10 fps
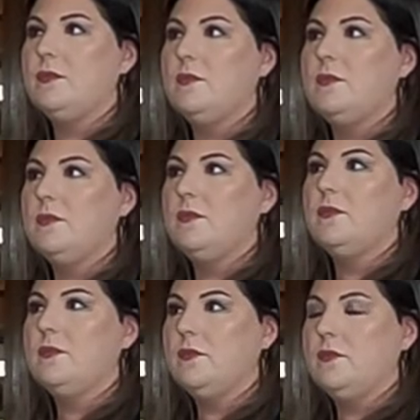
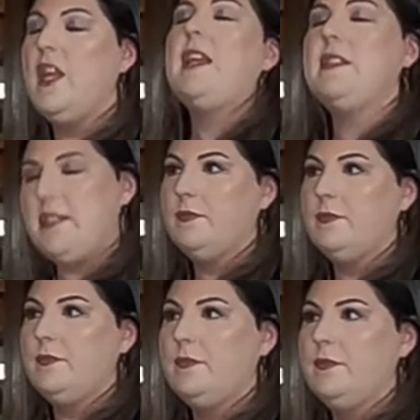
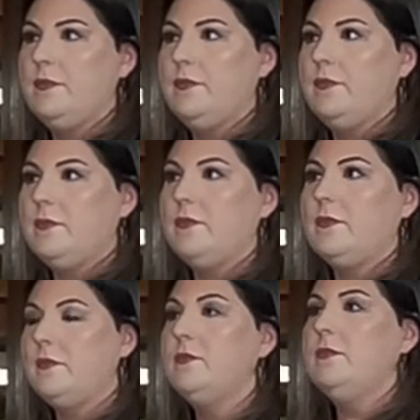
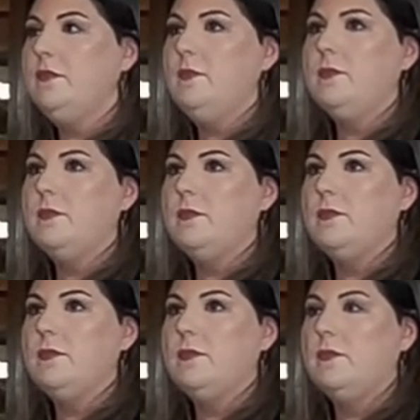
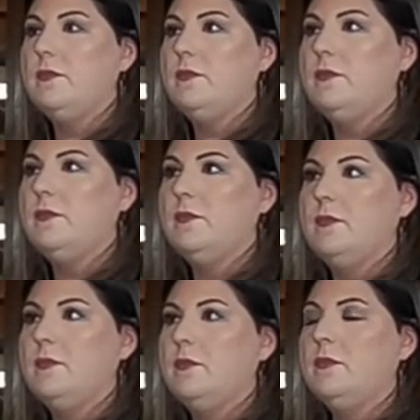
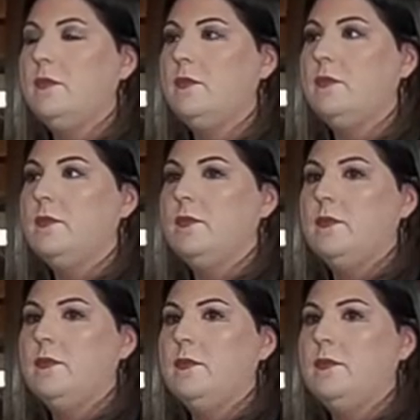
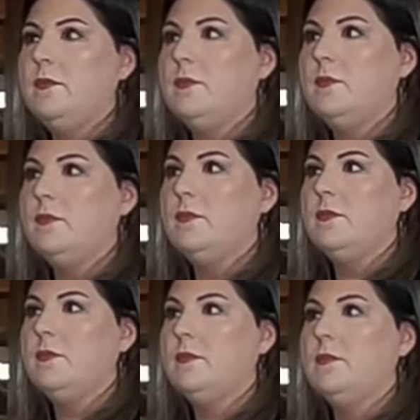
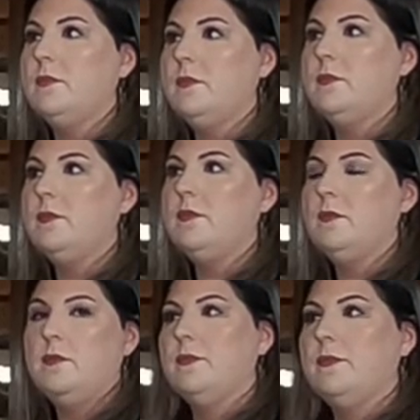
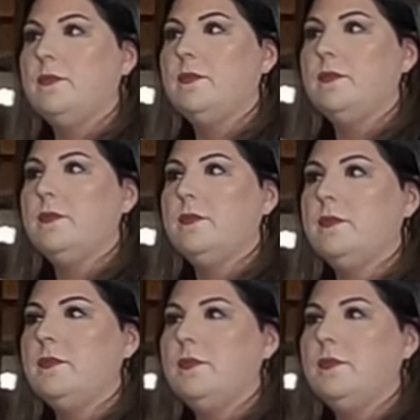(silent)